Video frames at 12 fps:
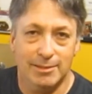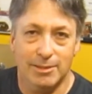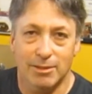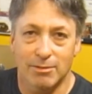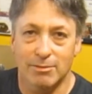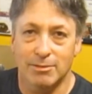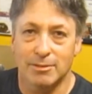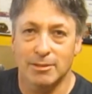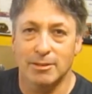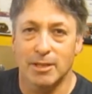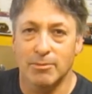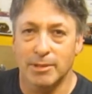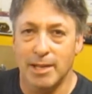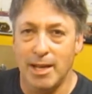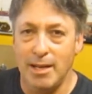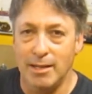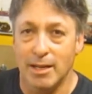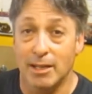So good luck with
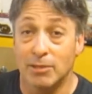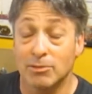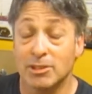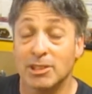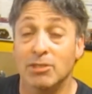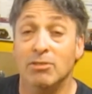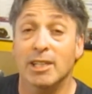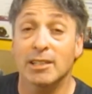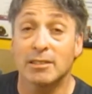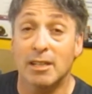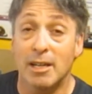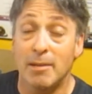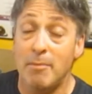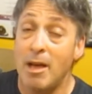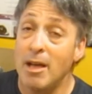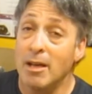that, and I will see you next time.